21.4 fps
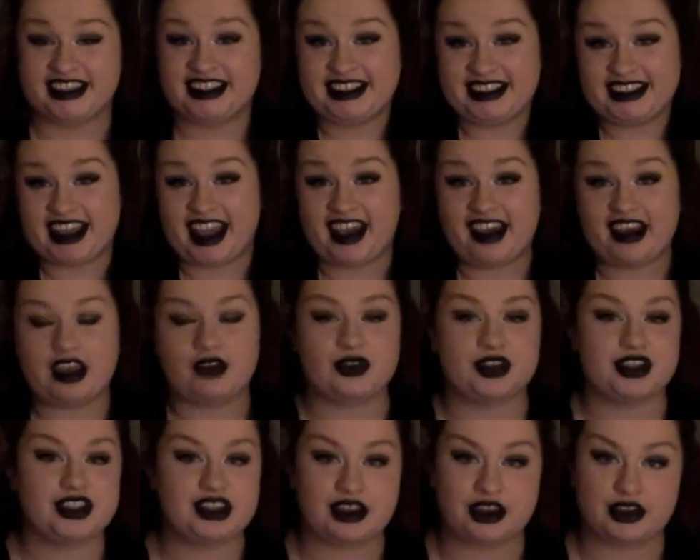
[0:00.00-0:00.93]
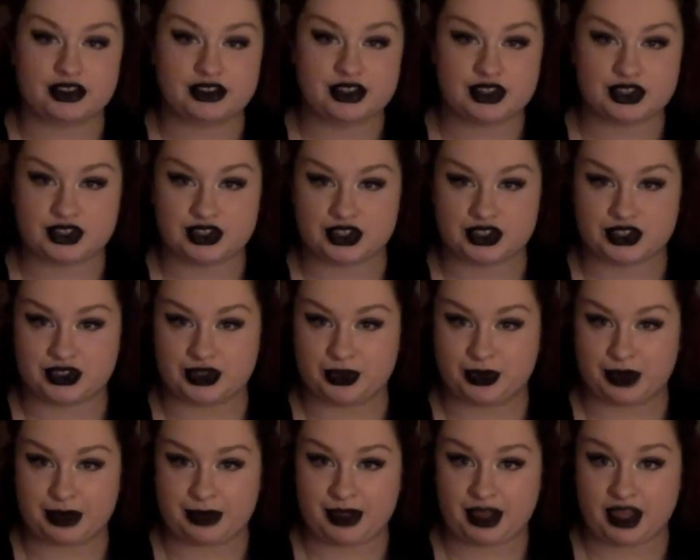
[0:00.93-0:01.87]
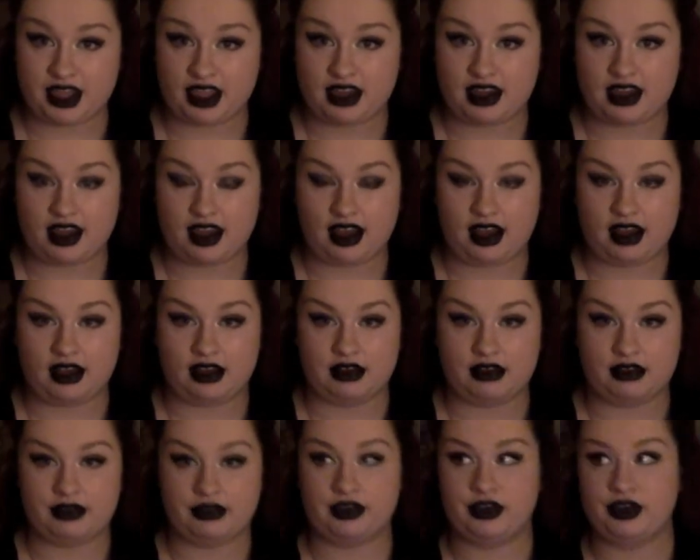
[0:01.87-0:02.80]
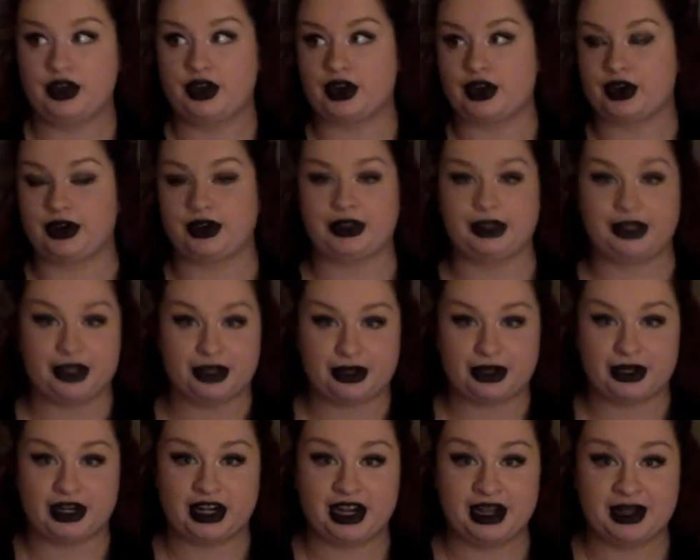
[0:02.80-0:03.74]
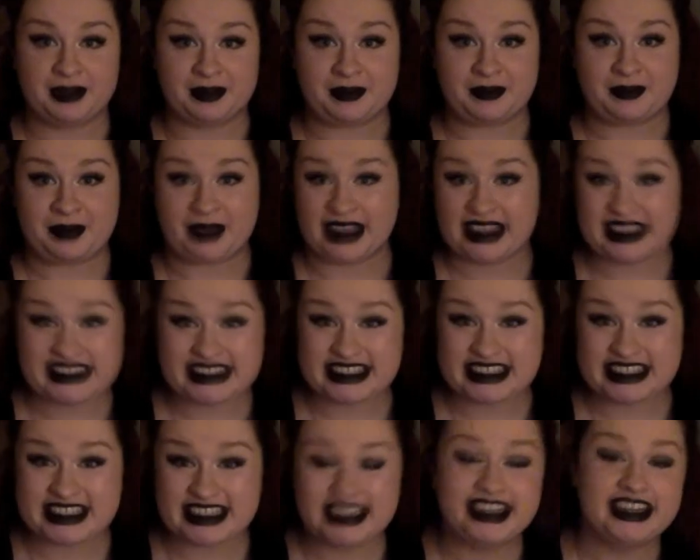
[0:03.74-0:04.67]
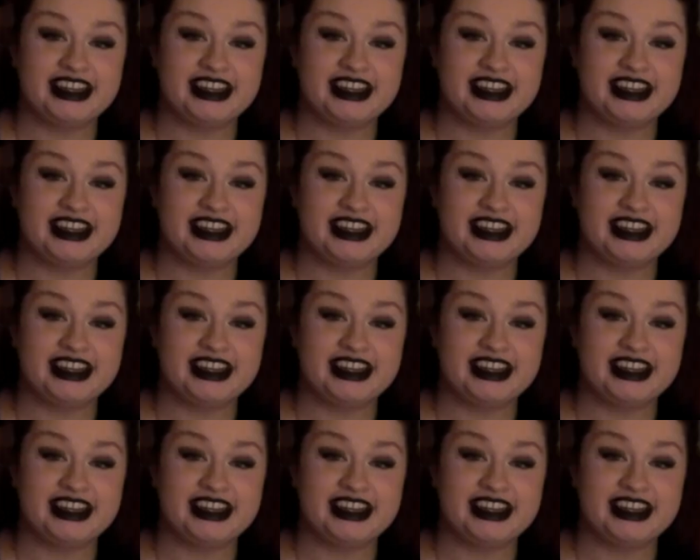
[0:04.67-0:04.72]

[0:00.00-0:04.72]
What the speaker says: Yeah, everything else is just a repeat of earlier bits.